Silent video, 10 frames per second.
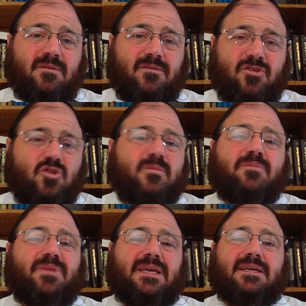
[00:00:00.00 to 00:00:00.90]
human
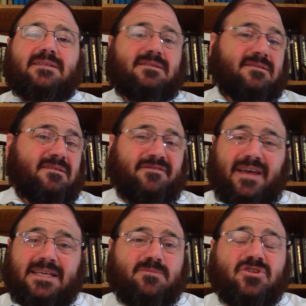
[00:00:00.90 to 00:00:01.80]
beings, the
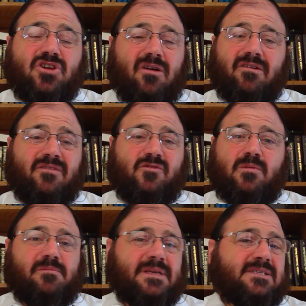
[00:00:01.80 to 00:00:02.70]
vast majority of
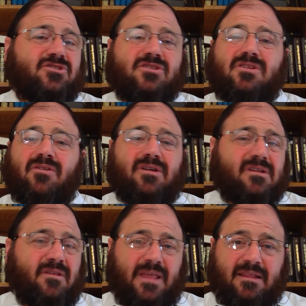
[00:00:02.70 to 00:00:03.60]
human beings, just aren't
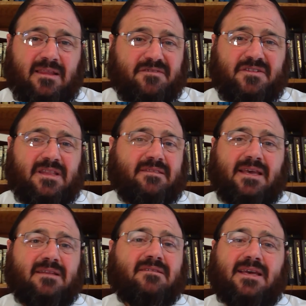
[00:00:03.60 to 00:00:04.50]
on that level that they
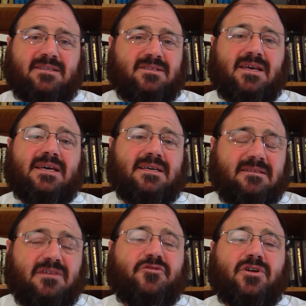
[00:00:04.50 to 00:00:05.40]
can take
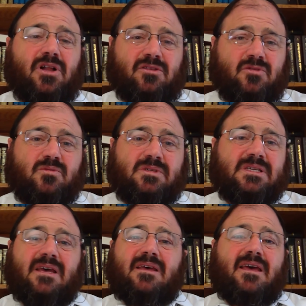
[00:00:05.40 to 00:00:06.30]
difficult news
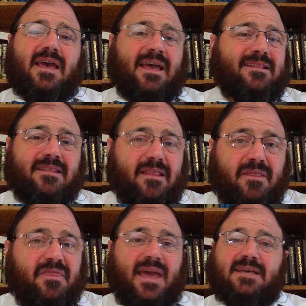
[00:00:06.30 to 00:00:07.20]
and
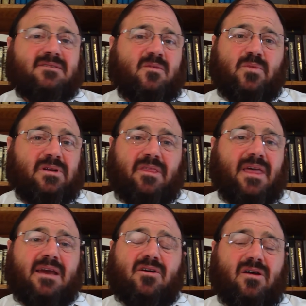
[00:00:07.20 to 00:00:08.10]
thank
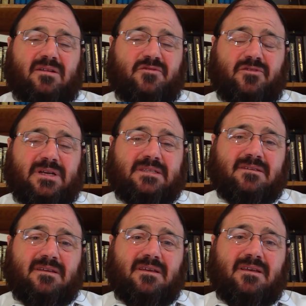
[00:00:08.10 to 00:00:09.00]
God for it.
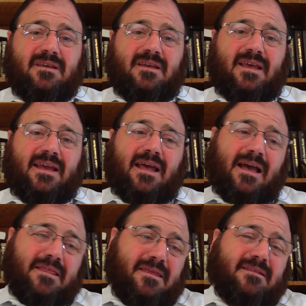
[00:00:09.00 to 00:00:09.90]
And I
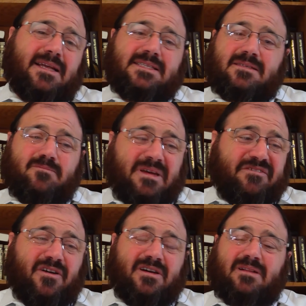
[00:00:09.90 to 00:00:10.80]
think that's my final